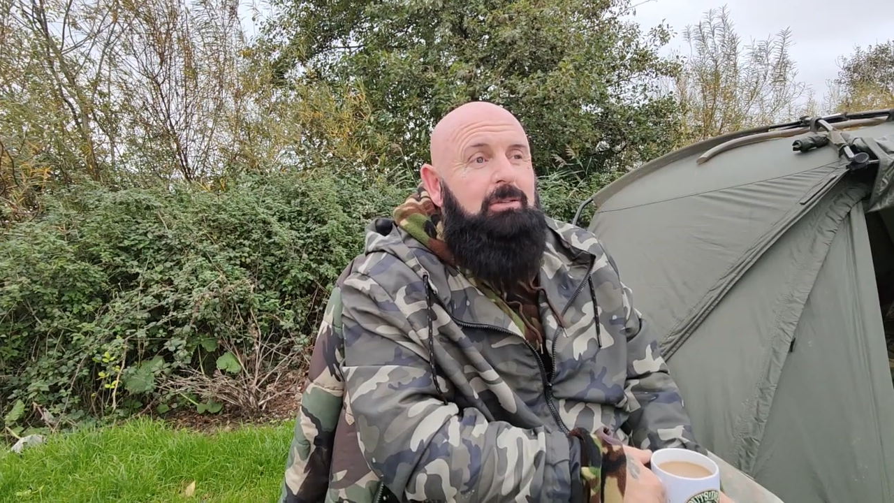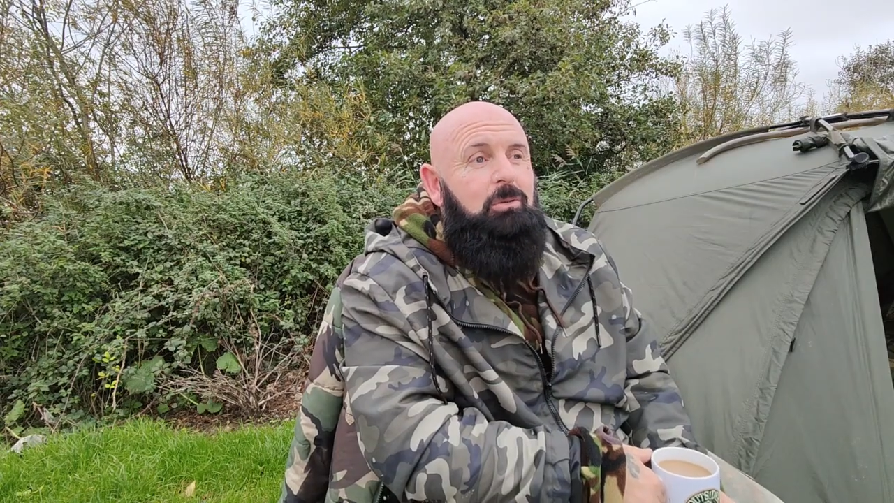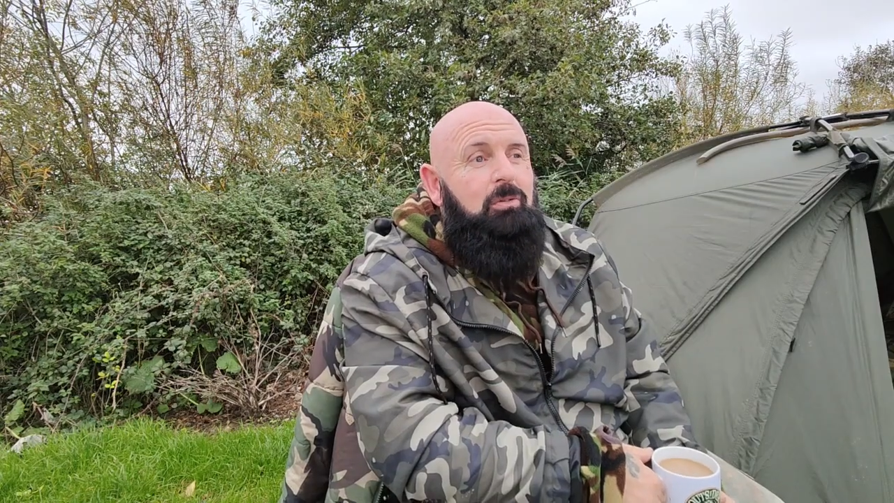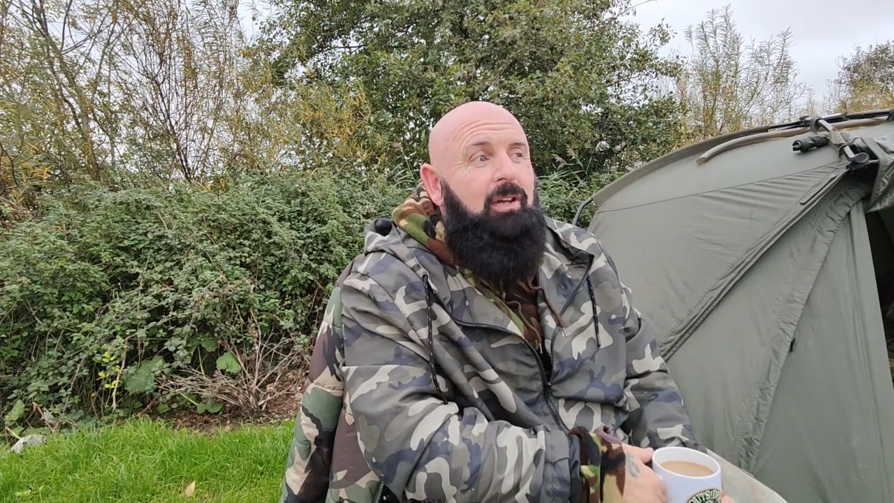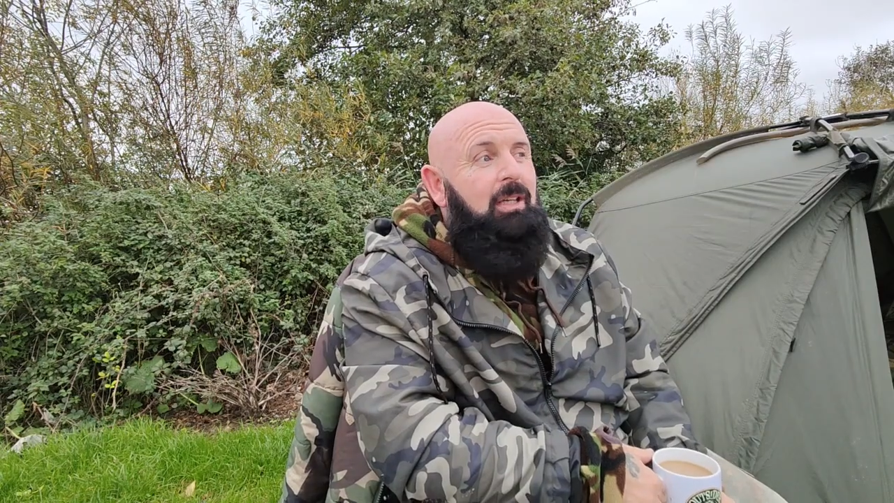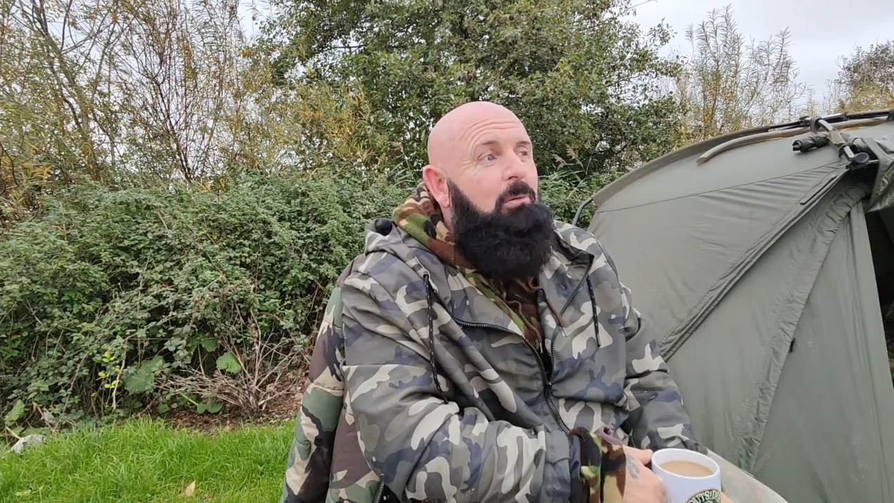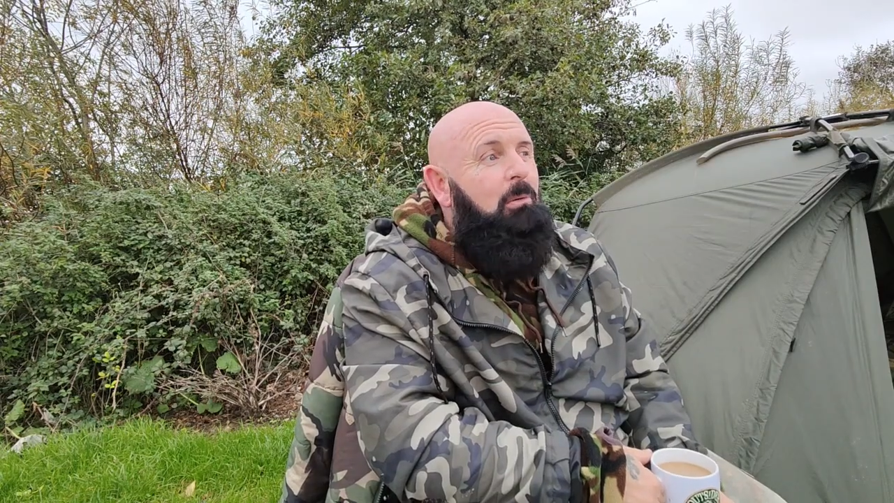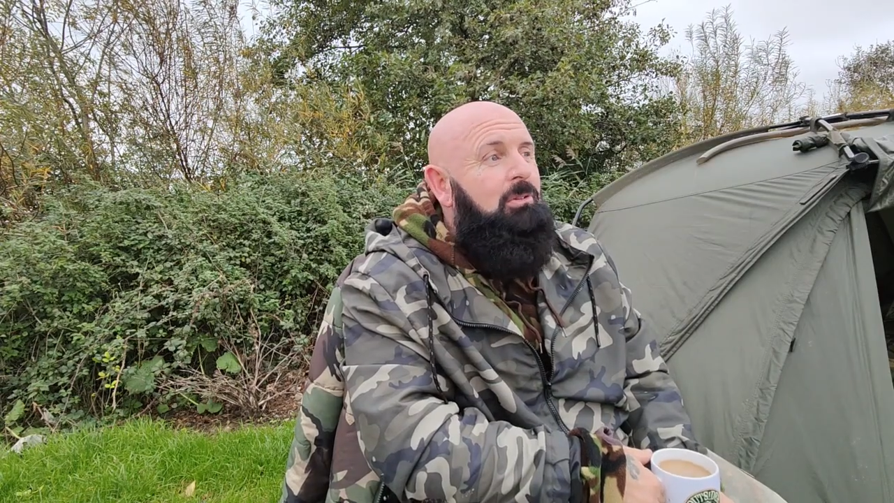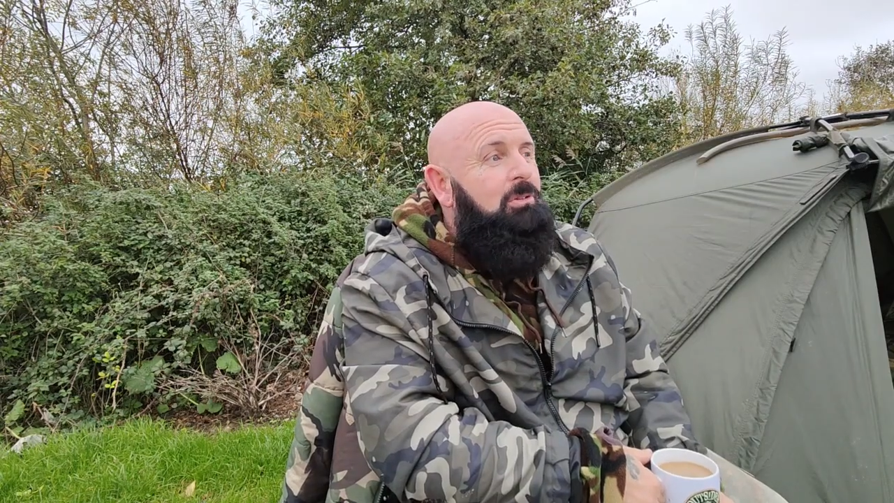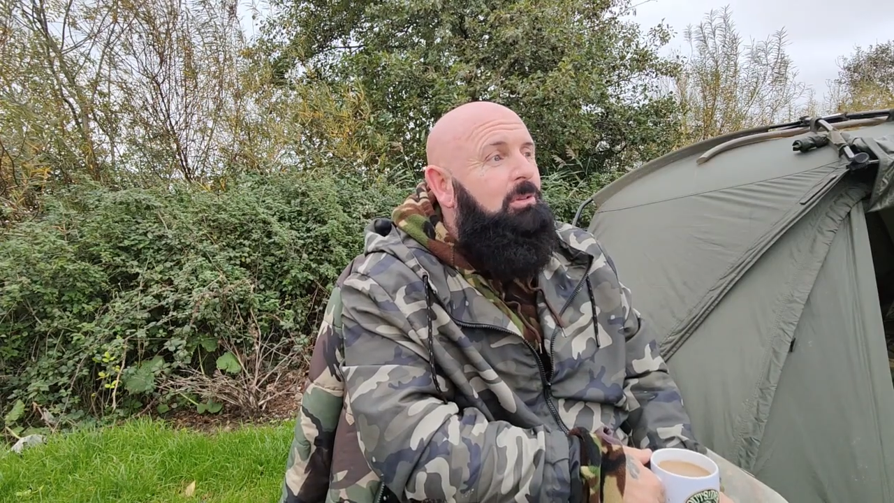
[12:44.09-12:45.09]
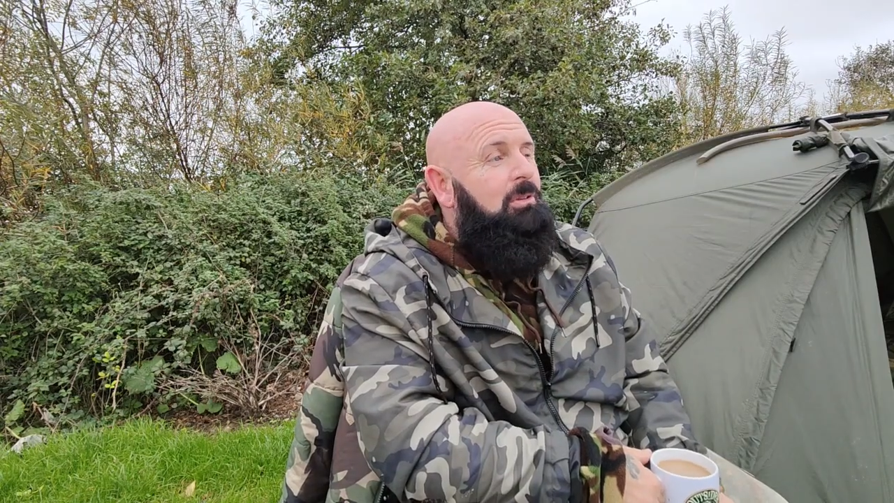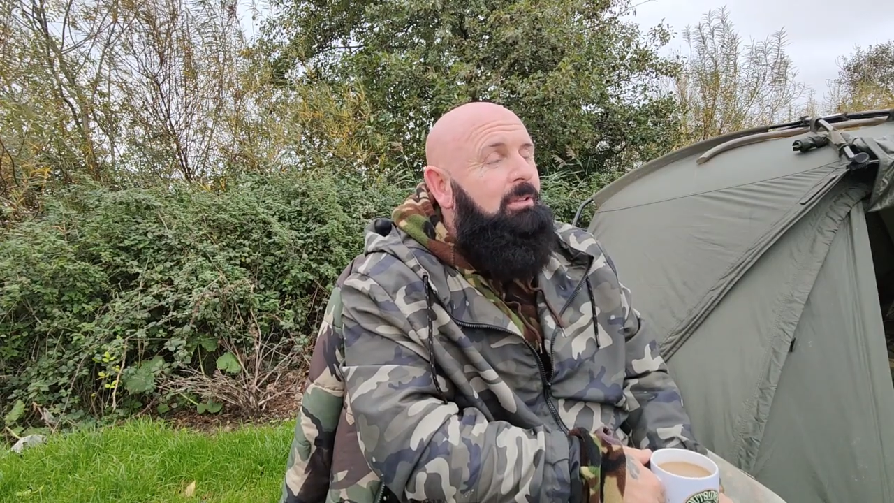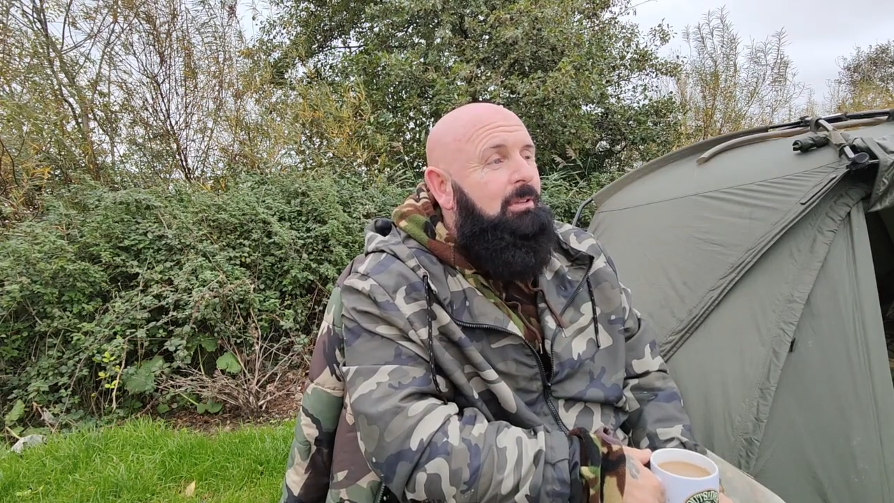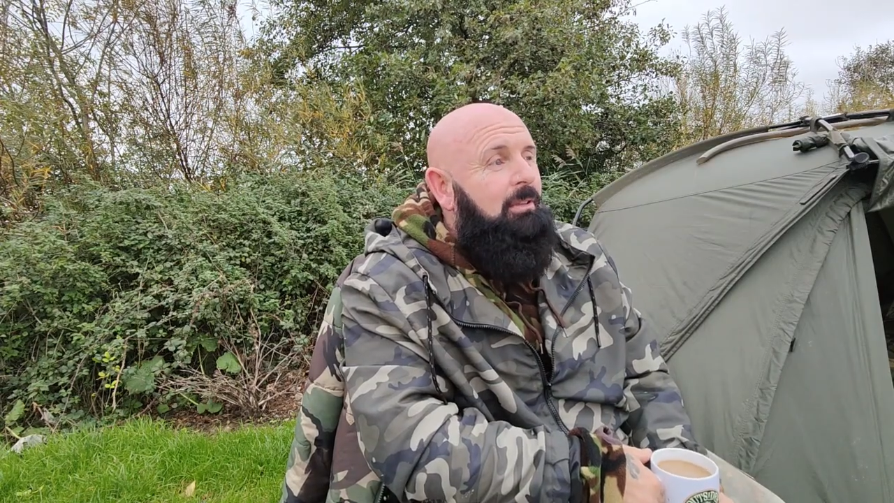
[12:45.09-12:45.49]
So if anyone wants to